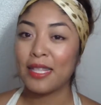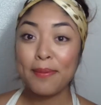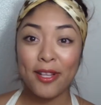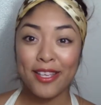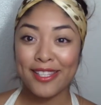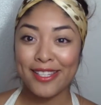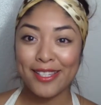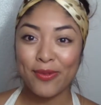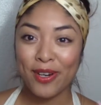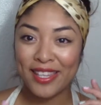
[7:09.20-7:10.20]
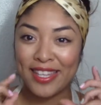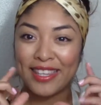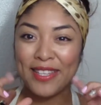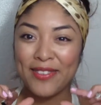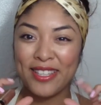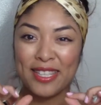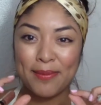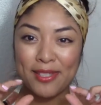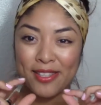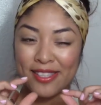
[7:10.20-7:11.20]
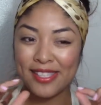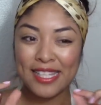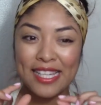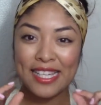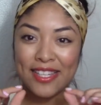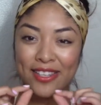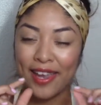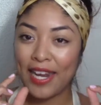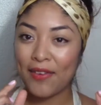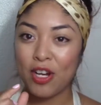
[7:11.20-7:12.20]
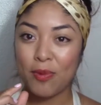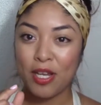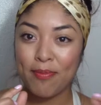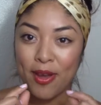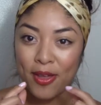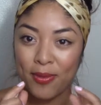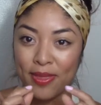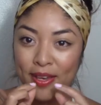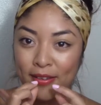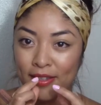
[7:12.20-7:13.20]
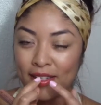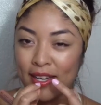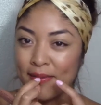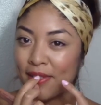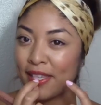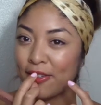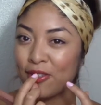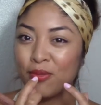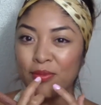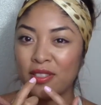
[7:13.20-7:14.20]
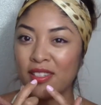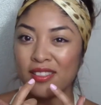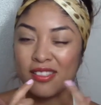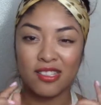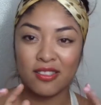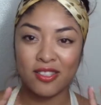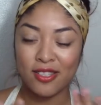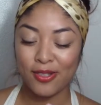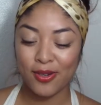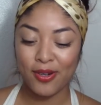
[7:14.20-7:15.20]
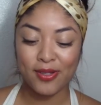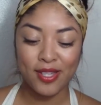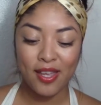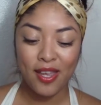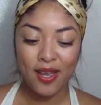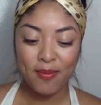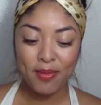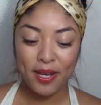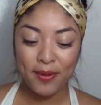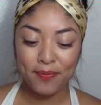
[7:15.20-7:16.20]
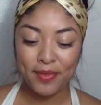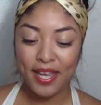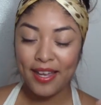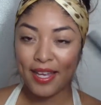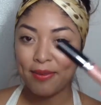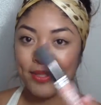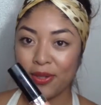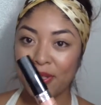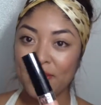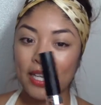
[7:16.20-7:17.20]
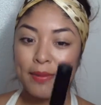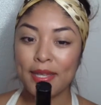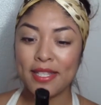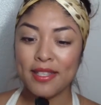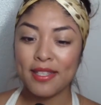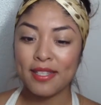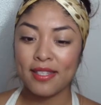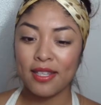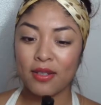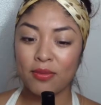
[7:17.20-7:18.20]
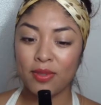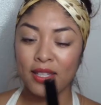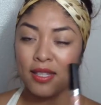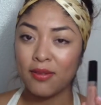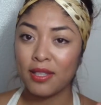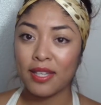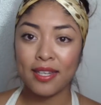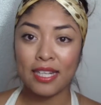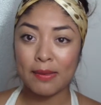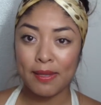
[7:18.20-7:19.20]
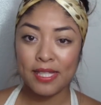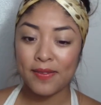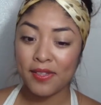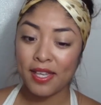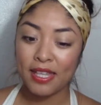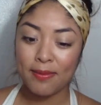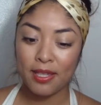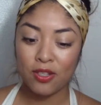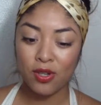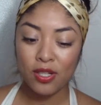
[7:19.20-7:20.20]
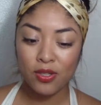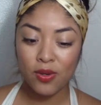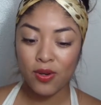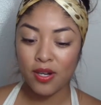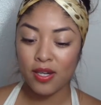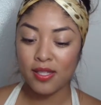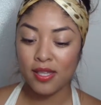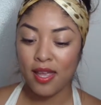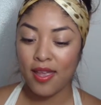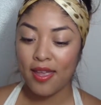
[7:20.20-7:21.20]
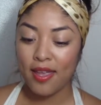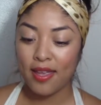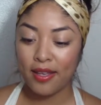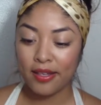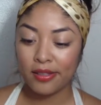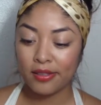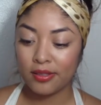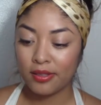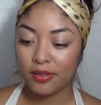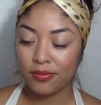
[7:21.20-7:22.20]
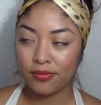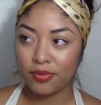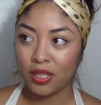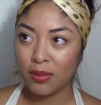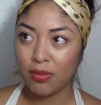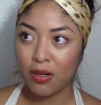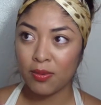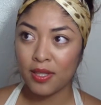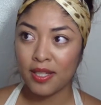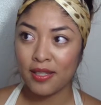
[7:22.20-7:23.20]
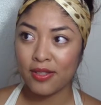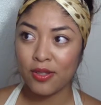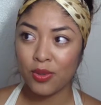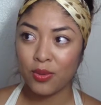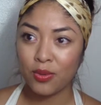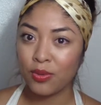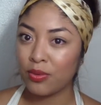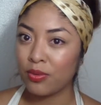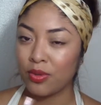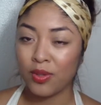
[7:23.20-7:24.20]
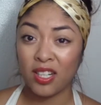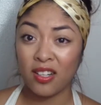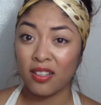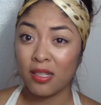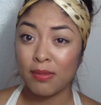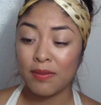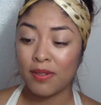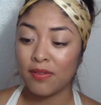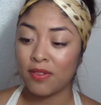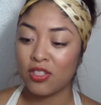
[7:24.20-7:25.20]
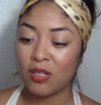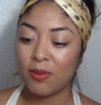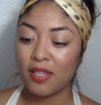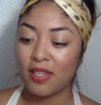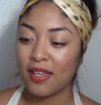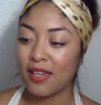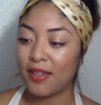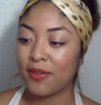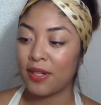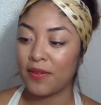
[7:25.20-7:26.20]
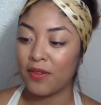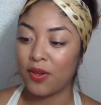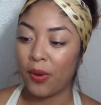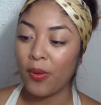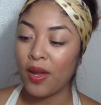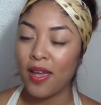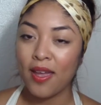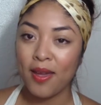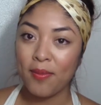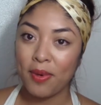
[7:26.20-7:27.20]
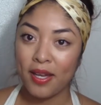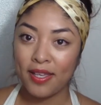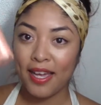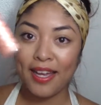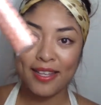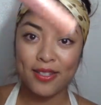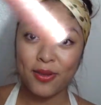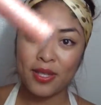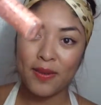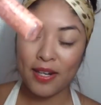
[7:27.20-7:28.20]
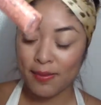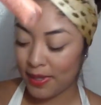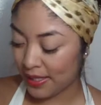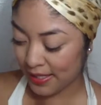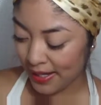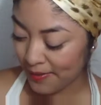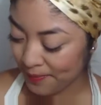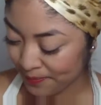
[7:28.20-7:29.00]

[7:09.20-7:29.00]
glosses where they leave your lips all sticky and you can't even open your mouth without like having like goopiness. It just looks gross. But yeah, I would totally recommend this, and this is like really inexpensive. You can get them at the drugstores, and for like probably $2-3, maybe even cheaper than that, I don't even know. But yeah, I totally recommend this guy.